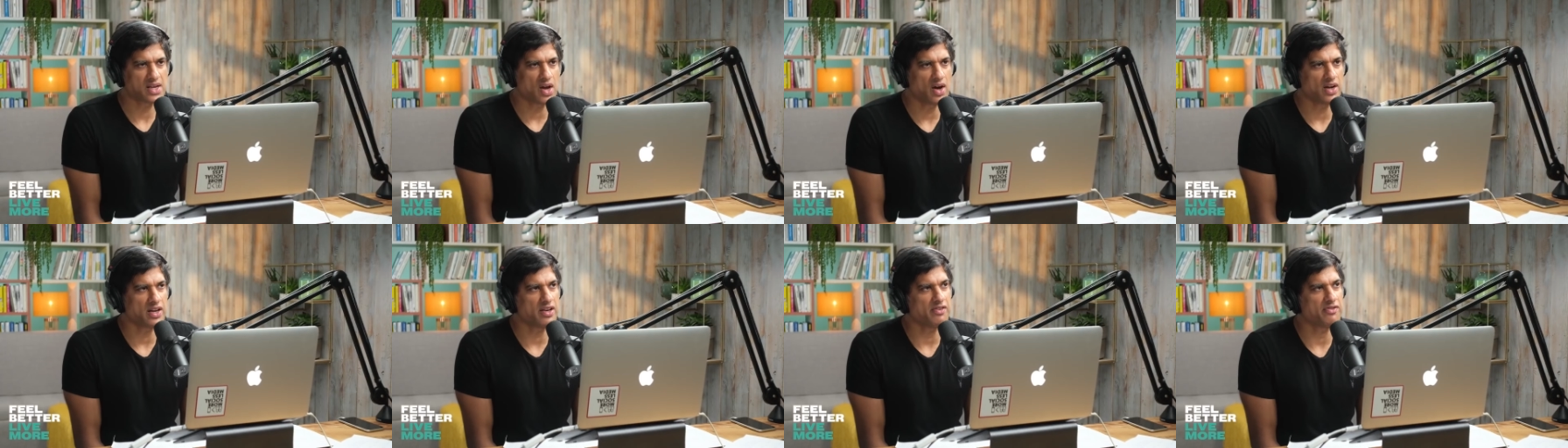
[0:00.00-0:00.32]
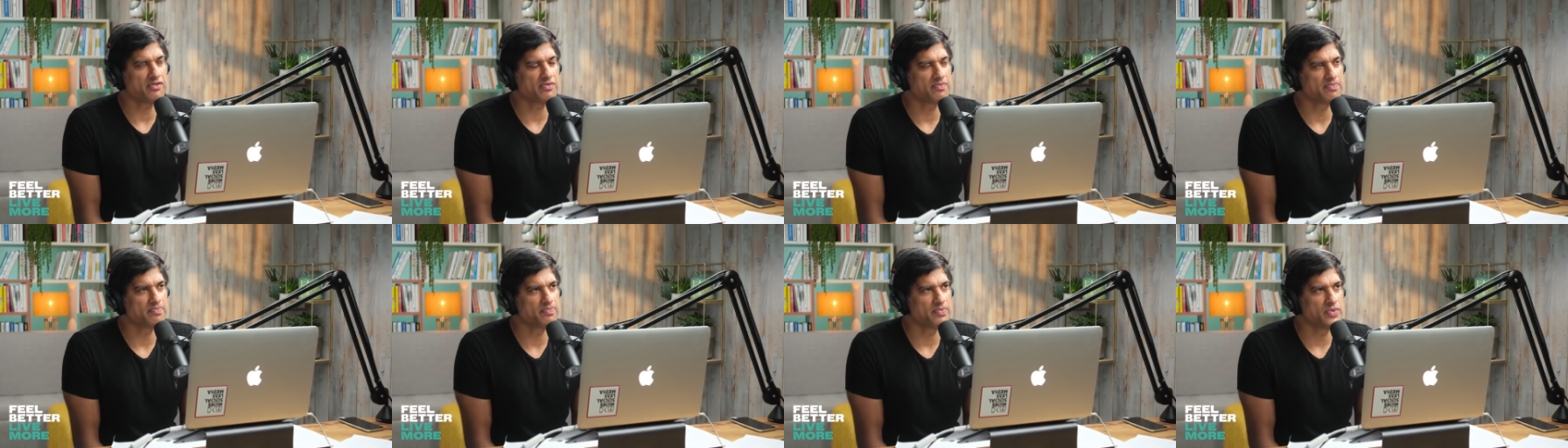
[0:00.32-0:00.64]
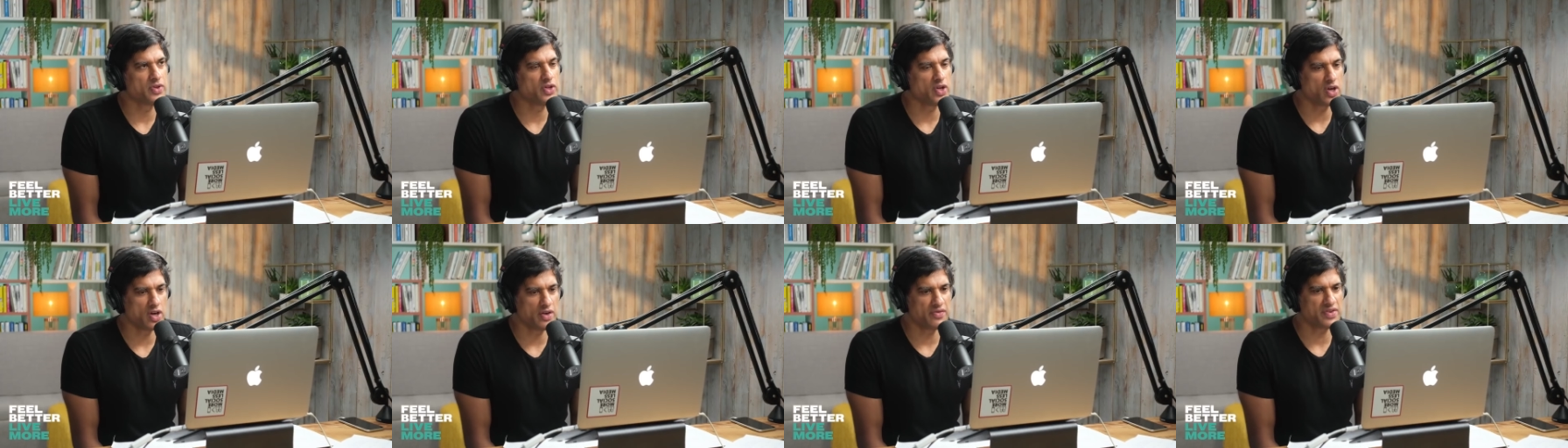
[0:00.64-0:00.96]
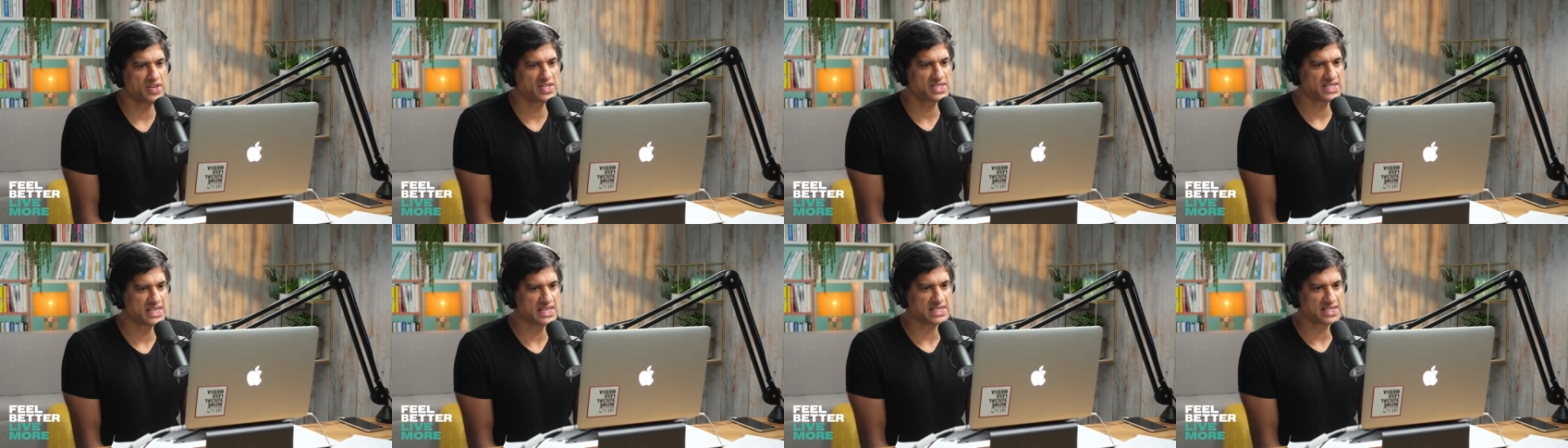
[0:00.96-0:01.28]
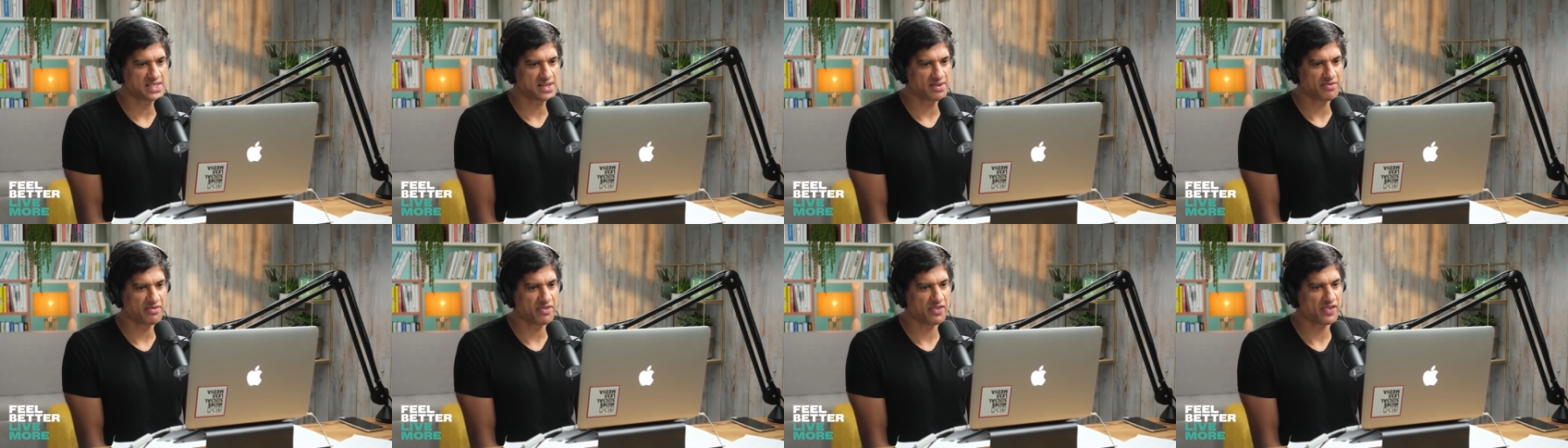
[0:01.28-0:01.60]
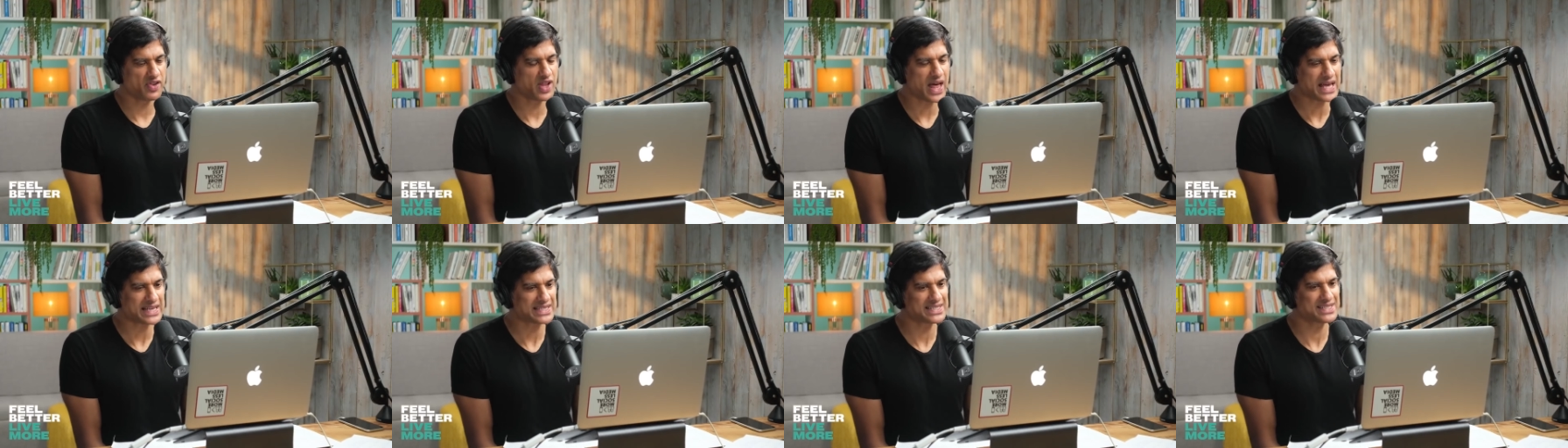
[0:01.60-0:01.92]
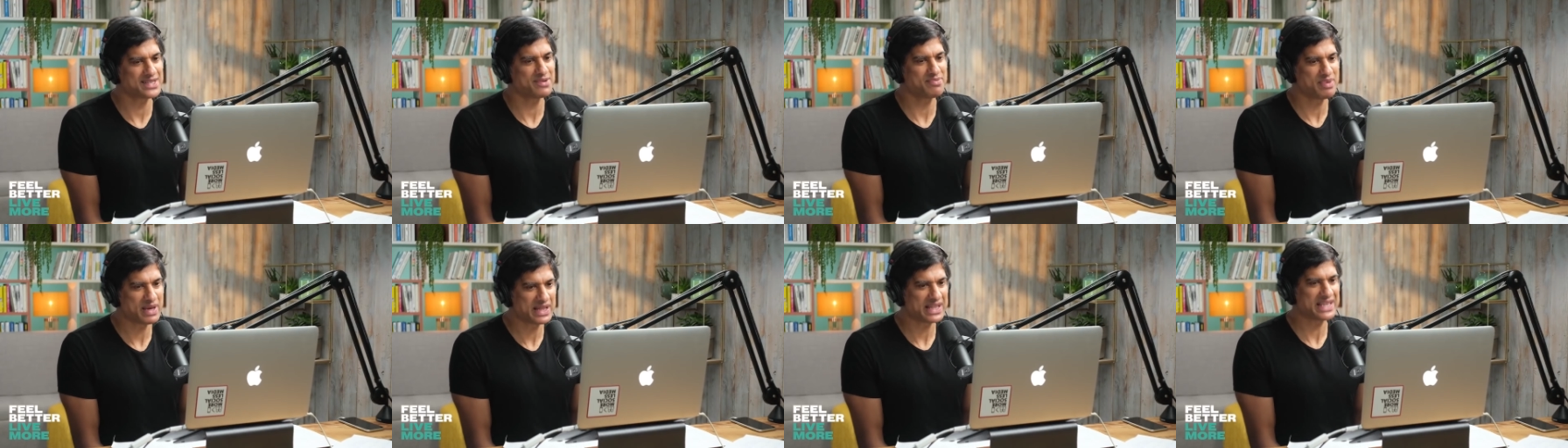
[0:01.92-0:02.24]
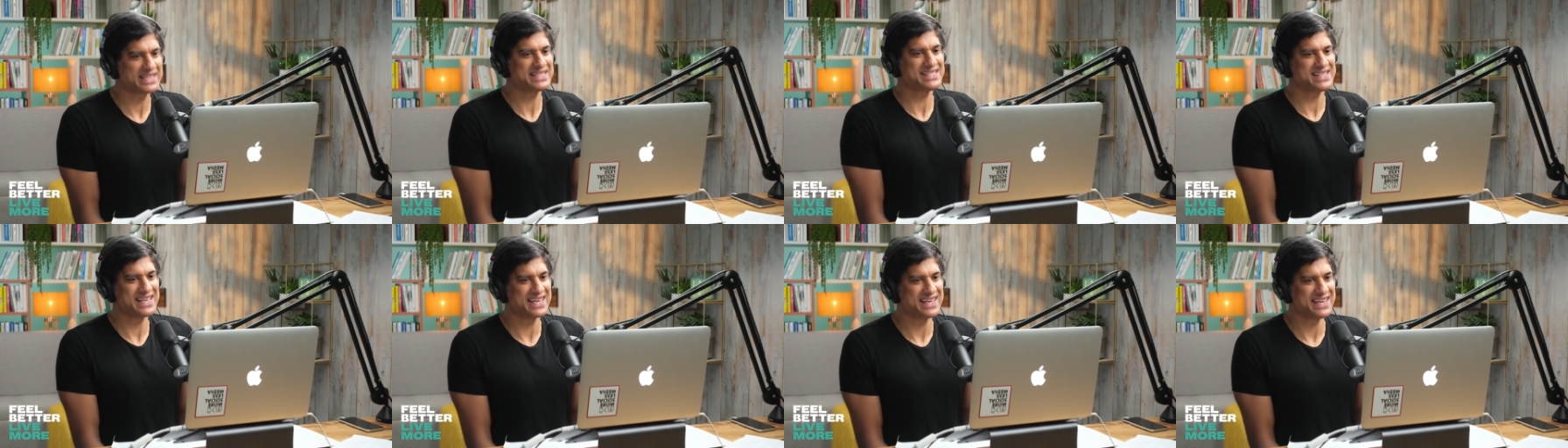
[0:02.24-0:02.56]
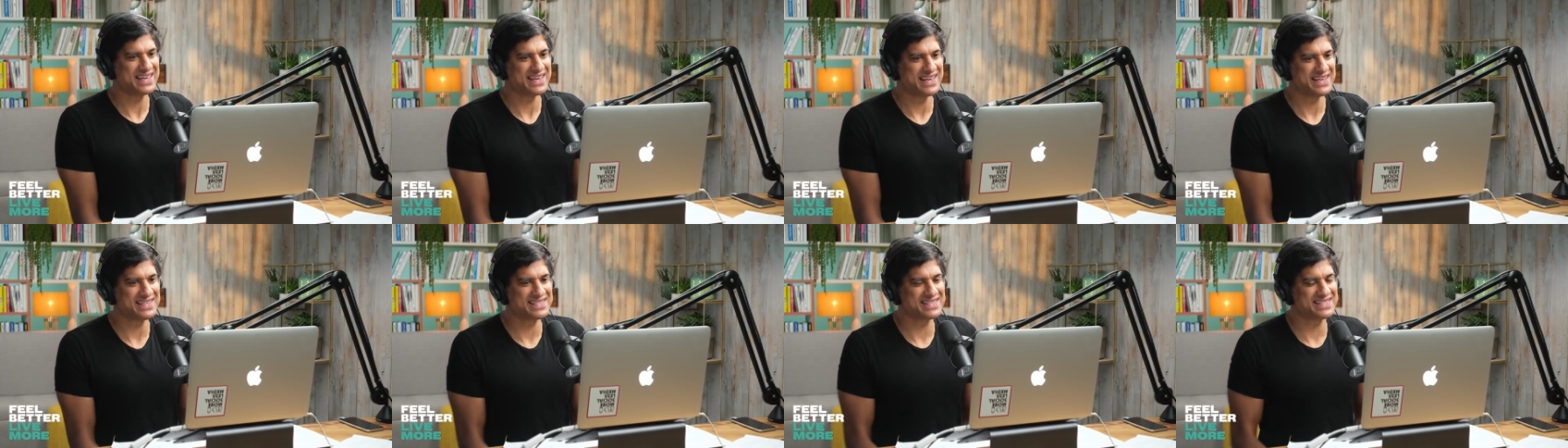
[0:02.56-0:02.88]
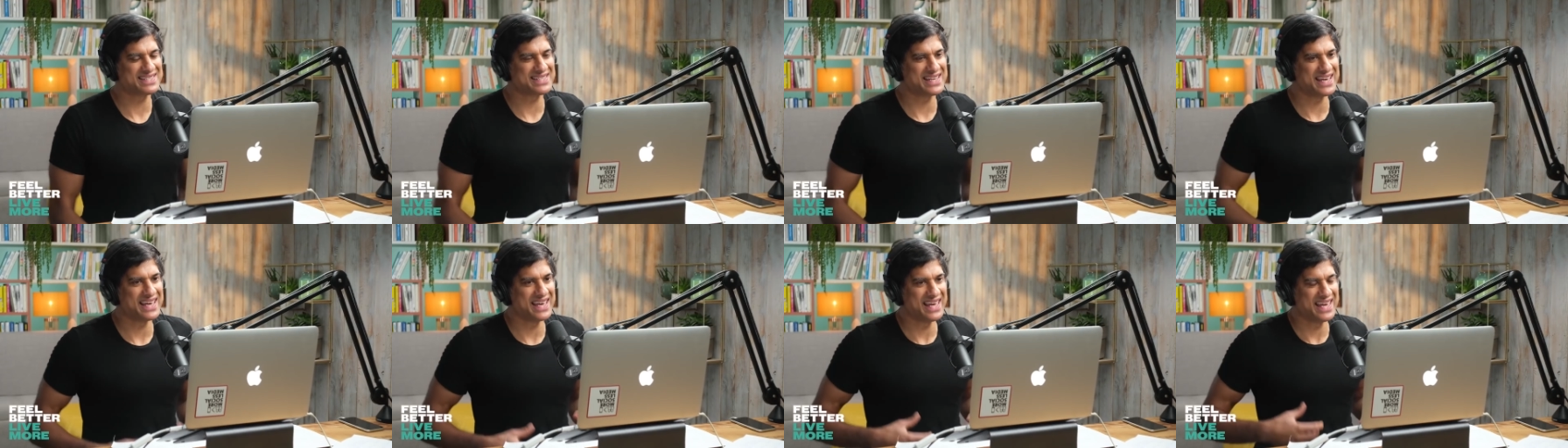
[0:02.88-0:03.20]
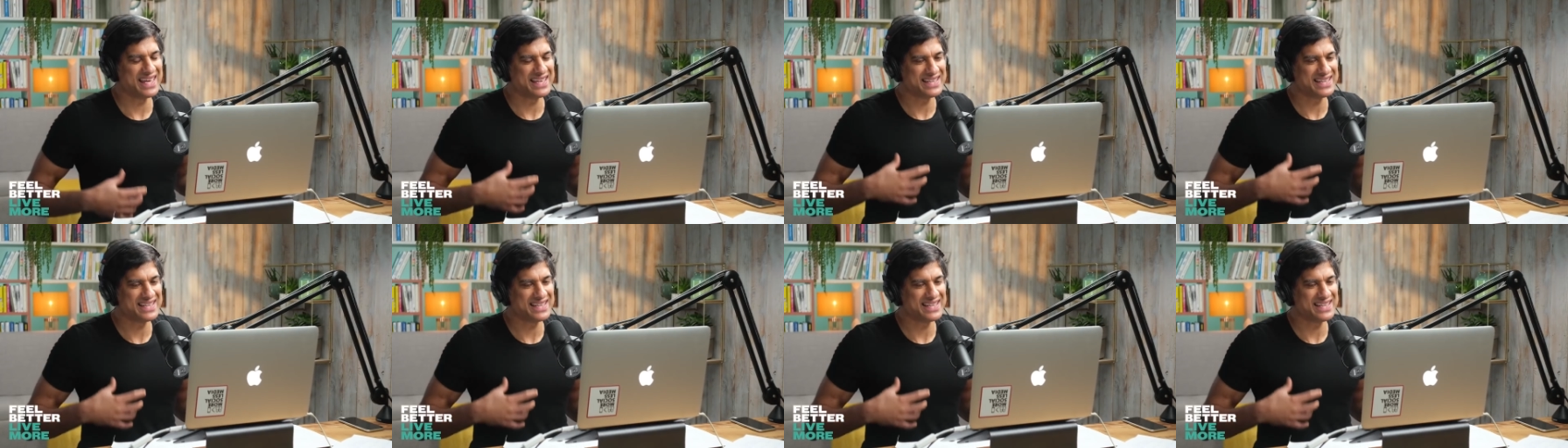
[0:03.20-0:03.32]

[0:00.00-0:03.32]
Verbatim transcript: kind of nervous system flexibility, isn't it?